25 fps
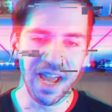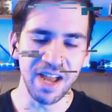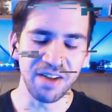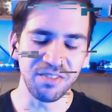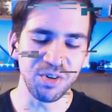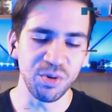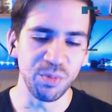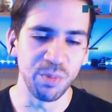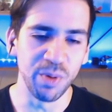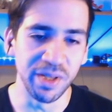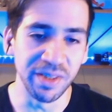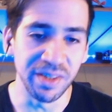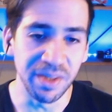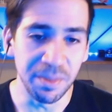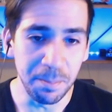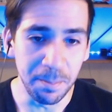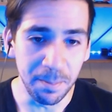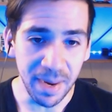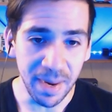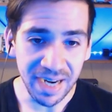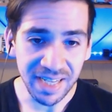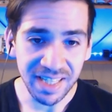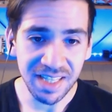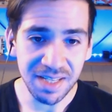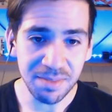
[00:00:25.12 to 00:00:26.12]
everyone.
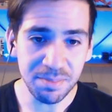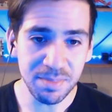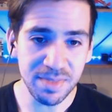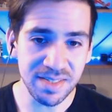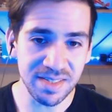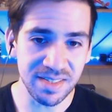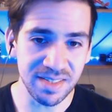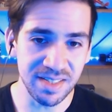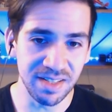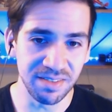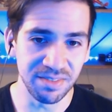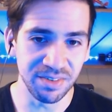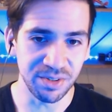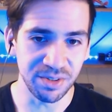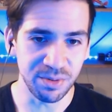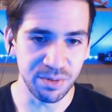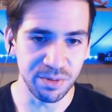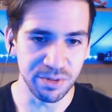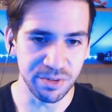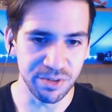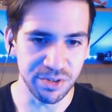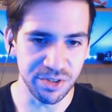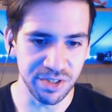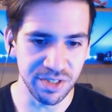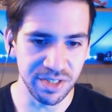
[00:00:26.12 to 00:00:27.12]
My name is David
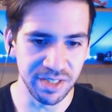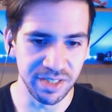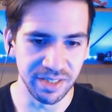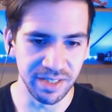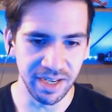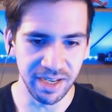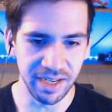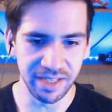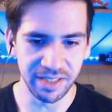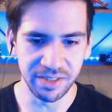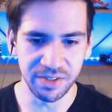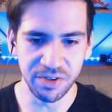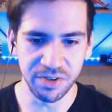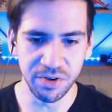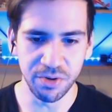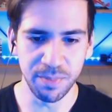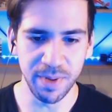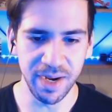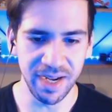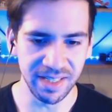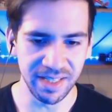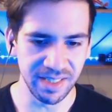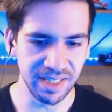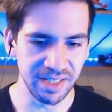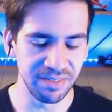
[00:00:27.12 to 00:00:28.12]
Khourshid. I go
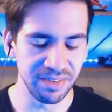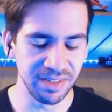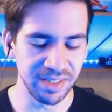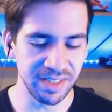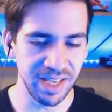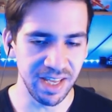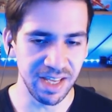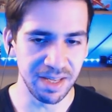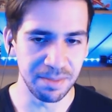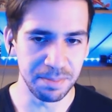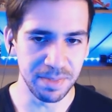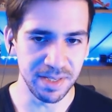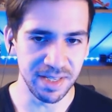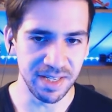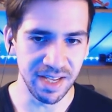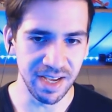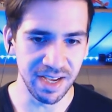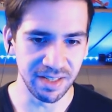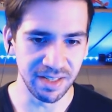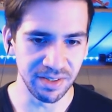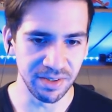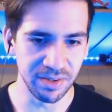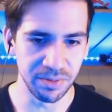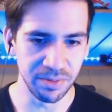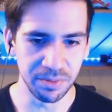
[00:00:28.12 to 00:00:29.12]
by David K.
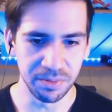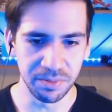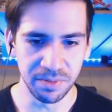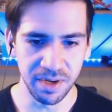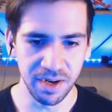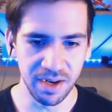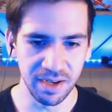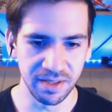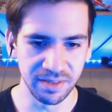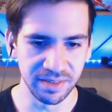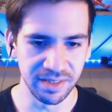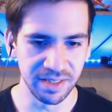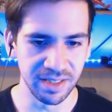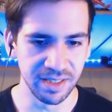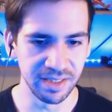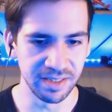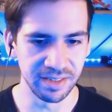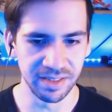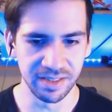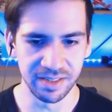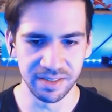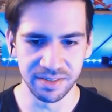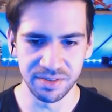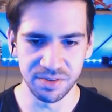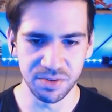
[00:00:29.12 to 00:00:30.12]
Piano
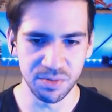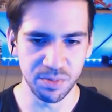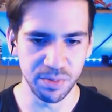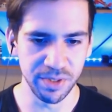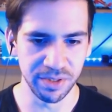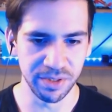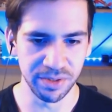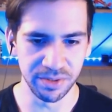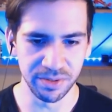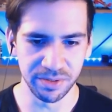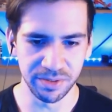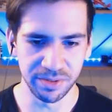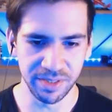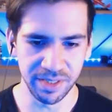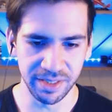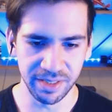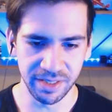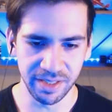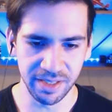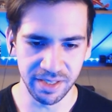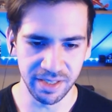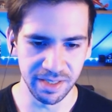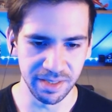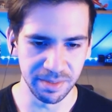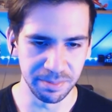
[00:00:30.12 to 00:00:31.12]
online on Twitter,
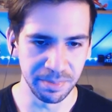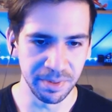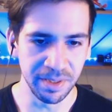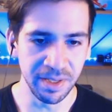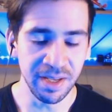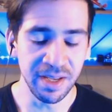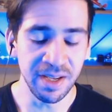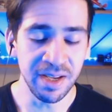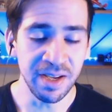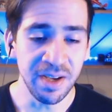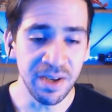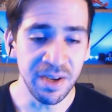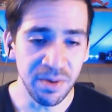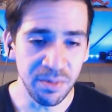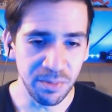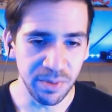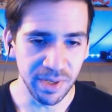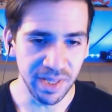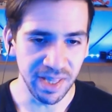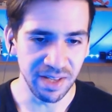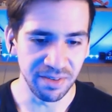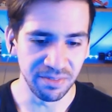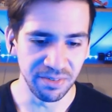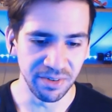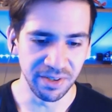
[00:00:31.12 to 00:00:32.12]
GitHub,
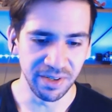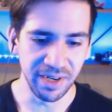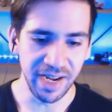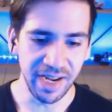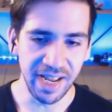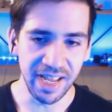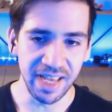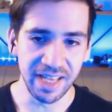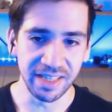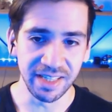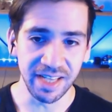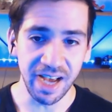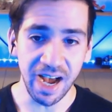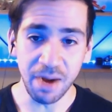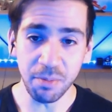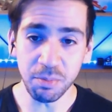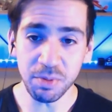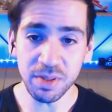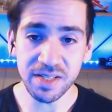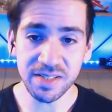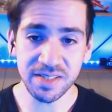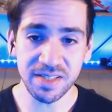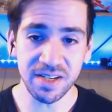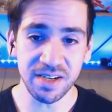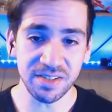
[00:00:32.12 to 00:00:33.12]
whatever. And I
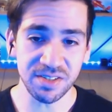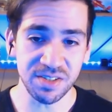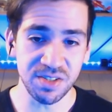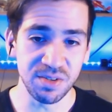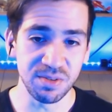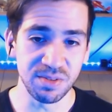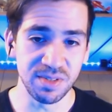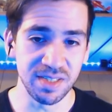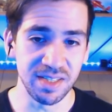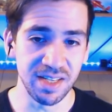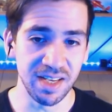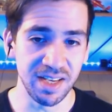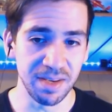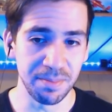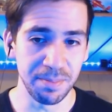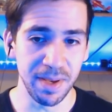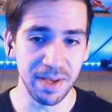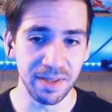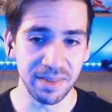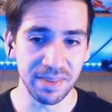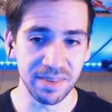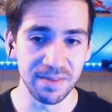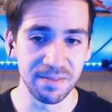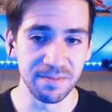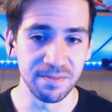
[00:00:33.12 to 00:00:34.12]
want to talk to you today
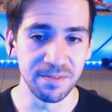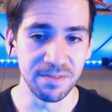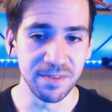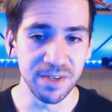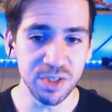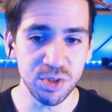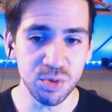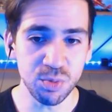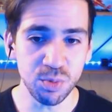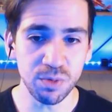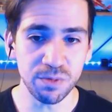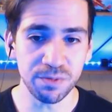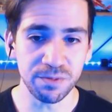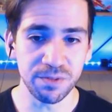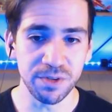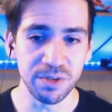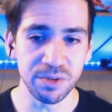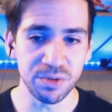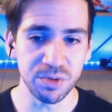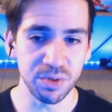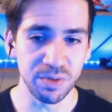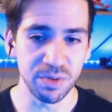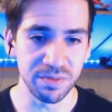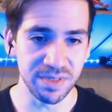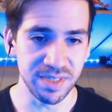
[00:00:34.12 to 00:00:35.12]
about the visual
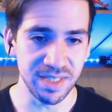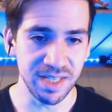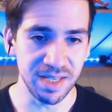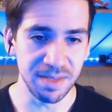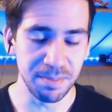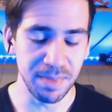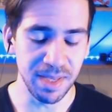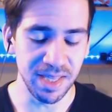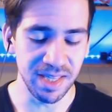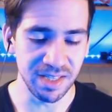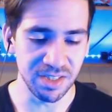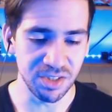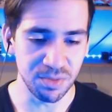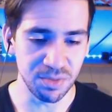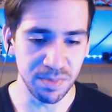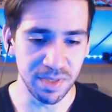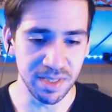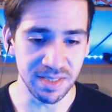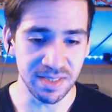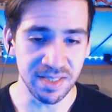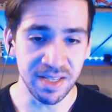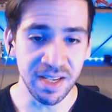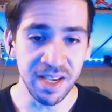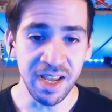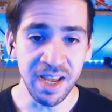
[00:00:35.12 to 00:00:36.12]
future of state
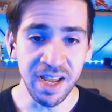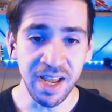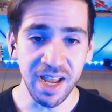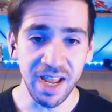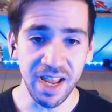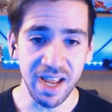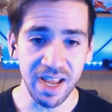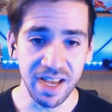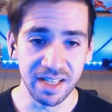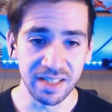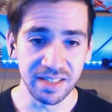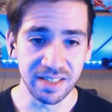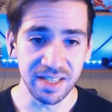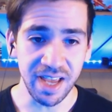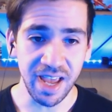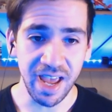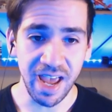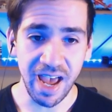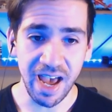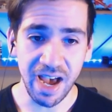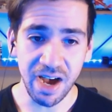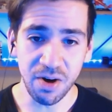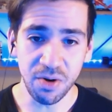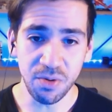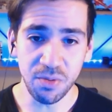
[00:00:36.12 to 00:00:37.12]
management and
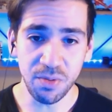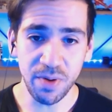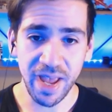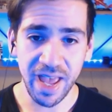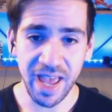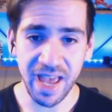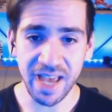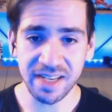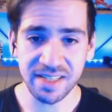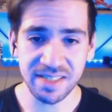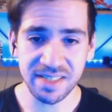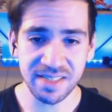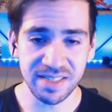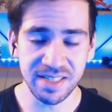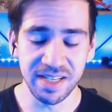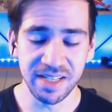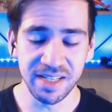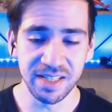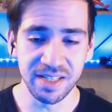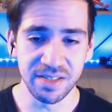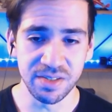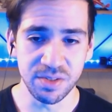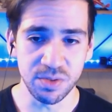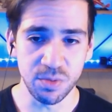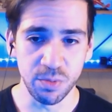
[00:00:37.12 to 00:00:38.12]
how
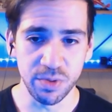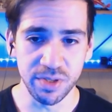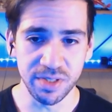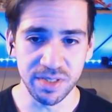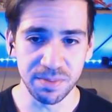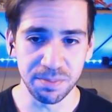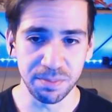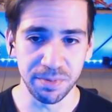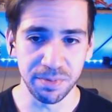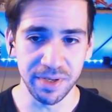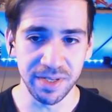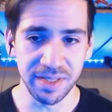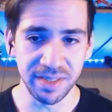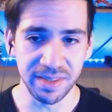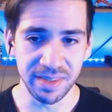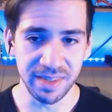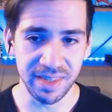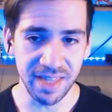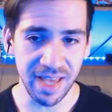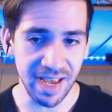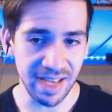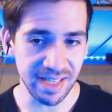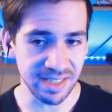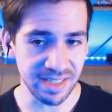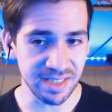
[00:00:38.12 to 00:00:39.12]
XState is going to bring
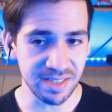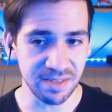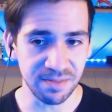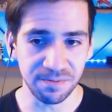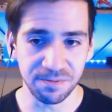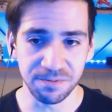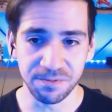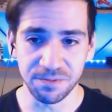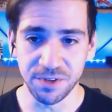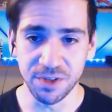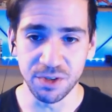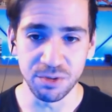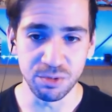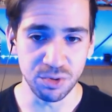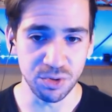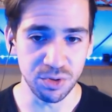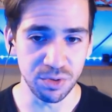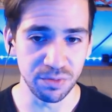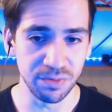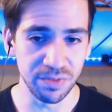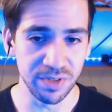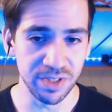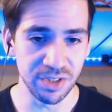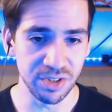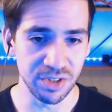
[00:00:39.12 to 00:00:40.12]
that
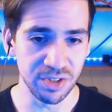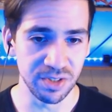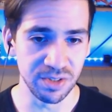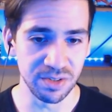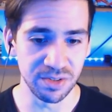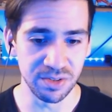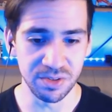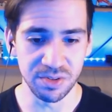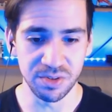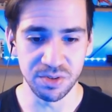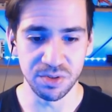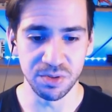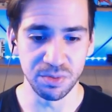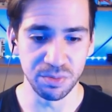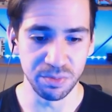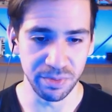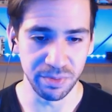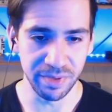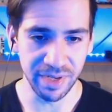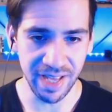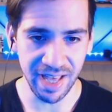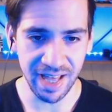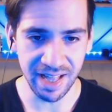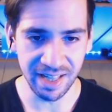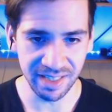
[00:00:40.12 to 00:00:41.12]
future vision to
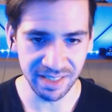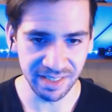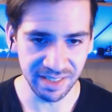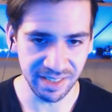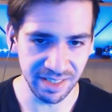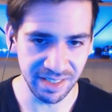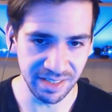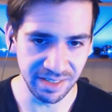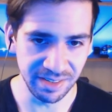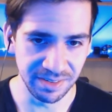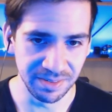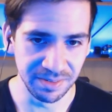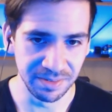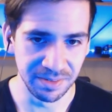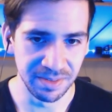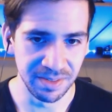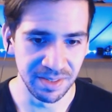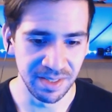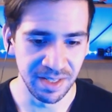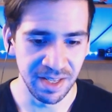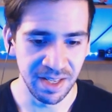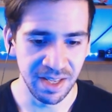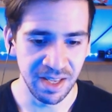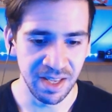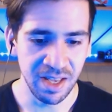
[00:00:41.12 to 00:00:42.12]
reality.
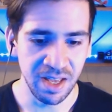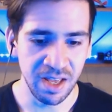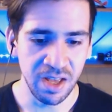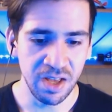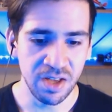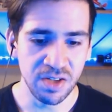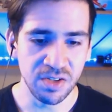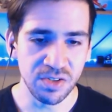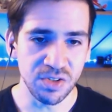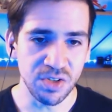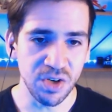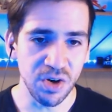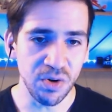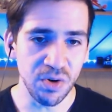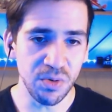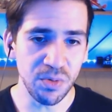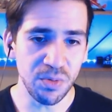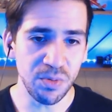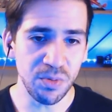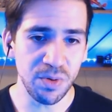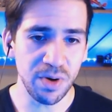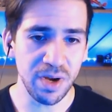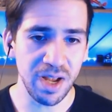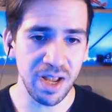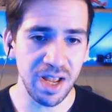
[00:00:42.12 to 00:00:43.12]

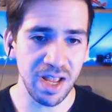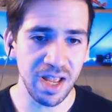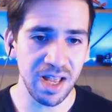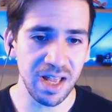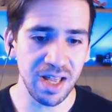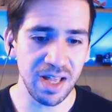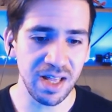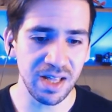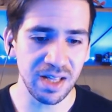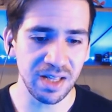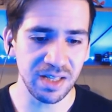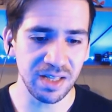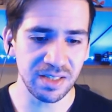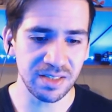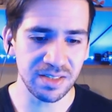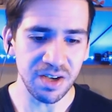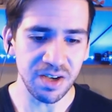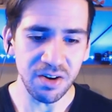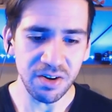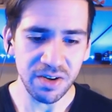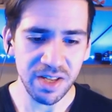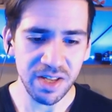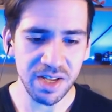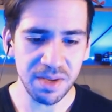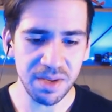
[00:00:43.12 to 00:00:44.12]
So,
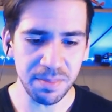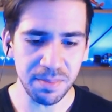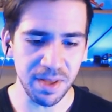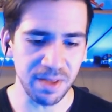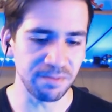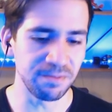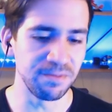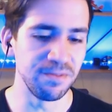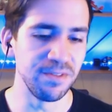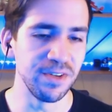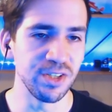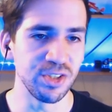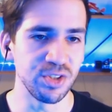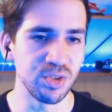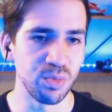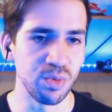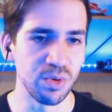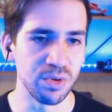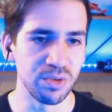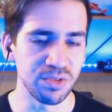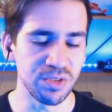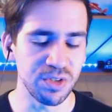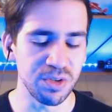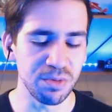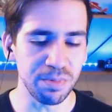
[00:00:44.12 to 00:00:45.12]
talking about
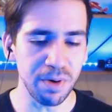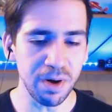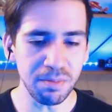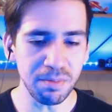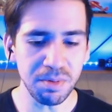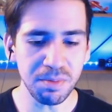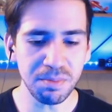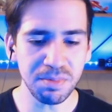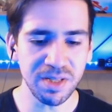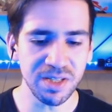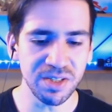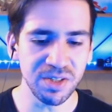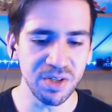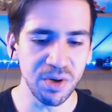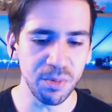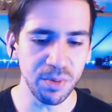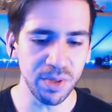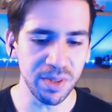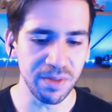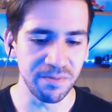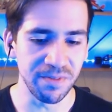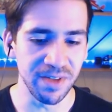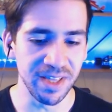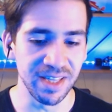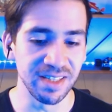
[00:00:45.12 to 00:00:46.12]
visuals, you probably know
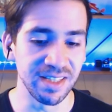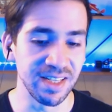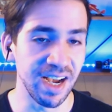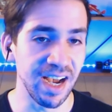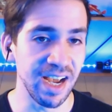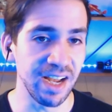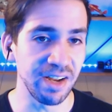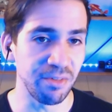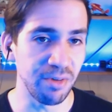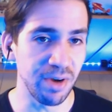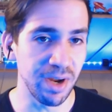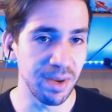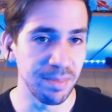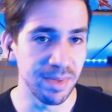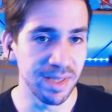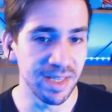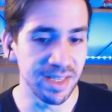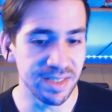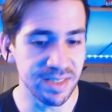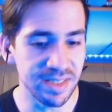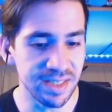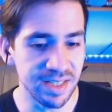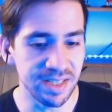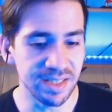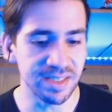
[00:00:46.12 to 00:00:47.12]
what a Venn diagram
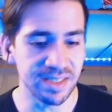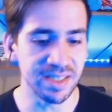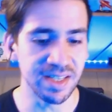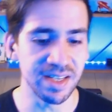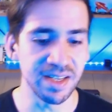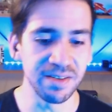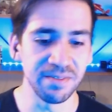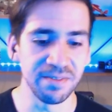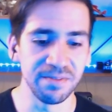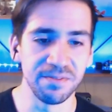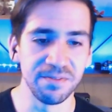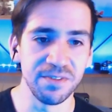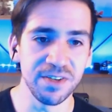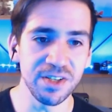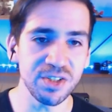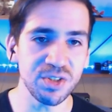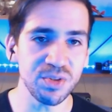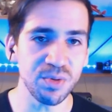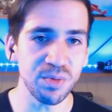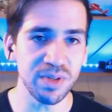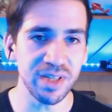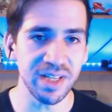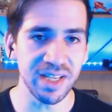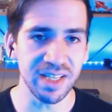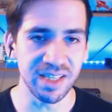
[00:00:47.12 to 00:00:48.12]
is. It's a
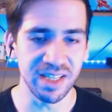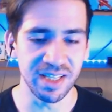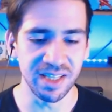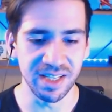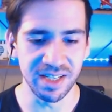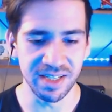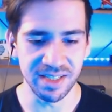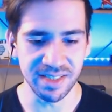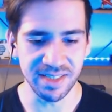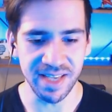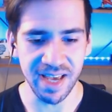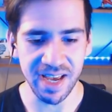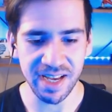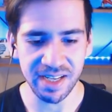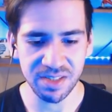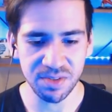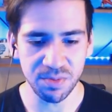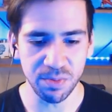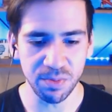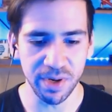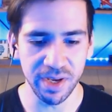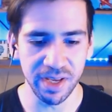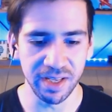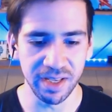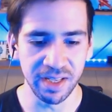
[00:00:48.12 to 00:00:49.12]
visual and an
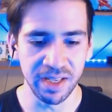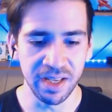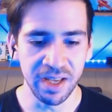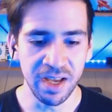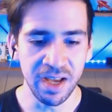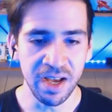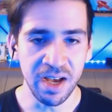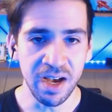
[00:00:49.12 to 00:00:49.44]
exact way